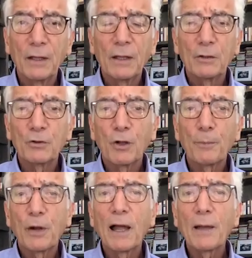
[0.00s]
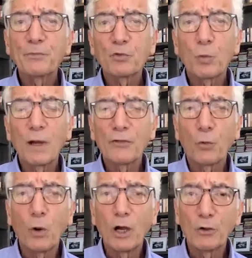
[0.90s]
You know, perhaps where the
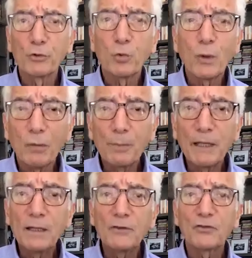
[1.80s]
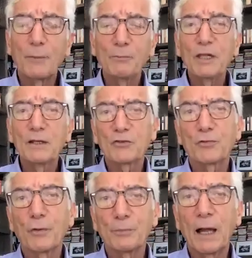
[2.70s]
world will be some years
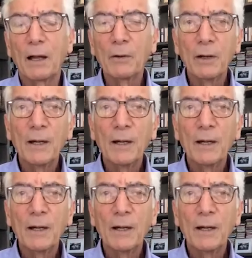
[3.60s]
from now